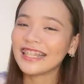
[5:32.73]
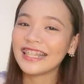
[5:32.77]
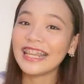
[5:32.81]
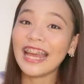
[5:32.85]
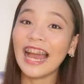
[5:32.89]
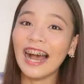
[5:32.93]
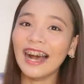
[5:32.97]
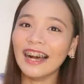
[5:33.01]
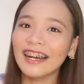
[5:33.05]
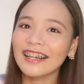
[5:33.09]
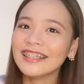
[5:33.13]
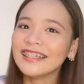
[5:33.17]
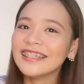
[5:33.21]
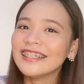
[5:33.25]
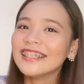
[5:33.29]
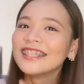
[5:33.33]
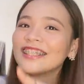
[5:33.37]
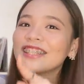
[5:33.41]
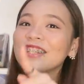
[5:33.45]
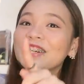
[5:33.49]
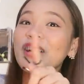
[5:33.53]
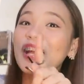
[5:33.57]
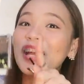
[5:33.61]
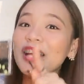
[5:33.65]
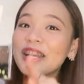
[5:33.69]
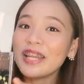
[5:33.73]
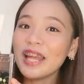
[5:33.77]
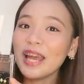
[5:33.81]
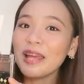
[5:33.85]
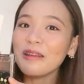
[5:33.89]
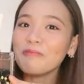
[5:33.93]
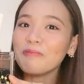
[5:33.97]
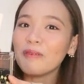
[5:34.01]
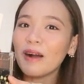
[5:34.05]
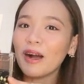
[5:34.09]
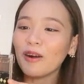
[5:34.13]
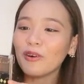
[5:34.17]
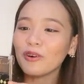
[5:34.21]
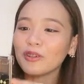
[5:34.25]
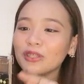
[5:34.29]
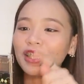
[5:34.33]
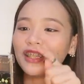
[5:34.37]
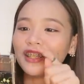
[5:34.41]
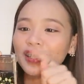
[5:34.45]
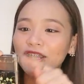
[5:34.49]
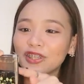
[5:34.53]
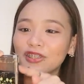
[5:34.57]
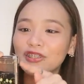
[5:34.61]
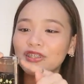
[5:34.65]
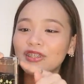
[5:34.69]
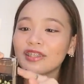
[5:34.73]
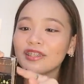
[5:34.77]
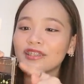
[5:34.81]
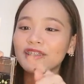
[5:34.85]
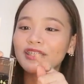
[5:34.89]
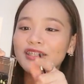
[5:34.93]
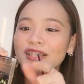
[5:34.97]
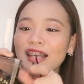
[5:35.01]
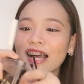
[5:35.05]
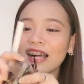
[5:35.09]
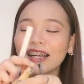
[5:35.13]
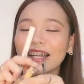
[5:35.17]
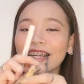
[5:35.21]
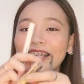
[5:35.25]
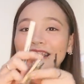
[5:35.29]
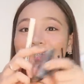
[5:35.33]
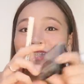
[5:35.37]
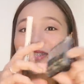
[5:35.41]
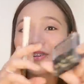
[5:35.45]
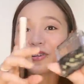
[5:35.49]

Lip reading: Yeah. Grade 9 pa ako, nandito na to sa akin.